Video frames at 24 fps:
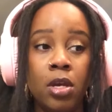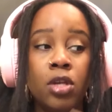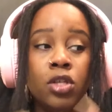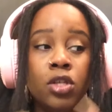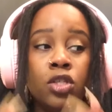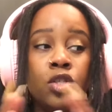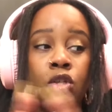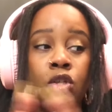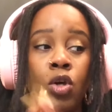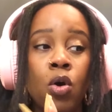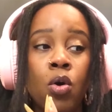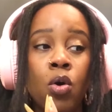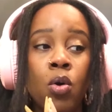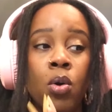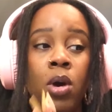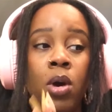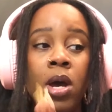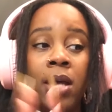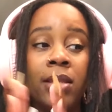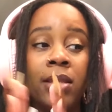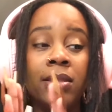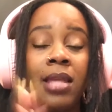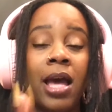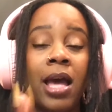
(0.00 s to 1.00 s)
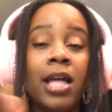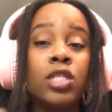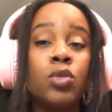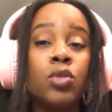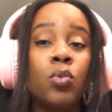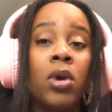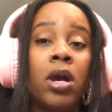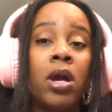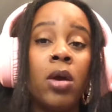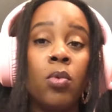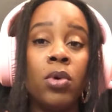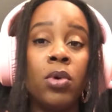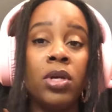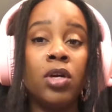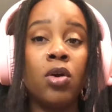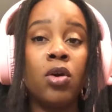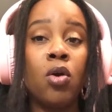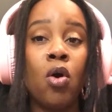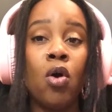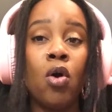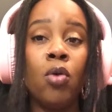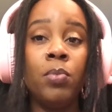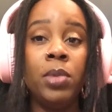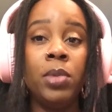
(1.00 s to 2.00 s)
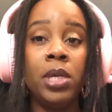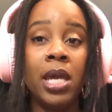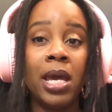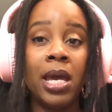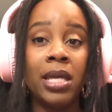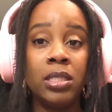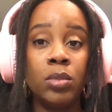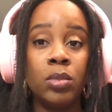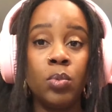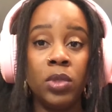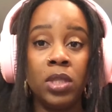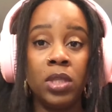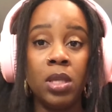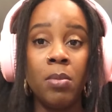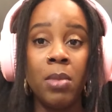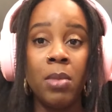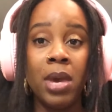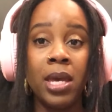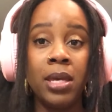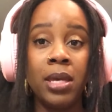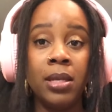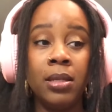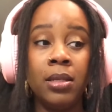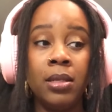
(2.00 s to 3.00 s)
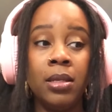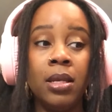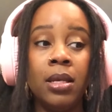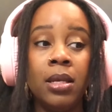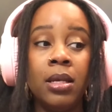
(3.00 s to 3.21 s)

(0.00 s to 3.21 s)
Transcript: So that's where I want to call BS with the men.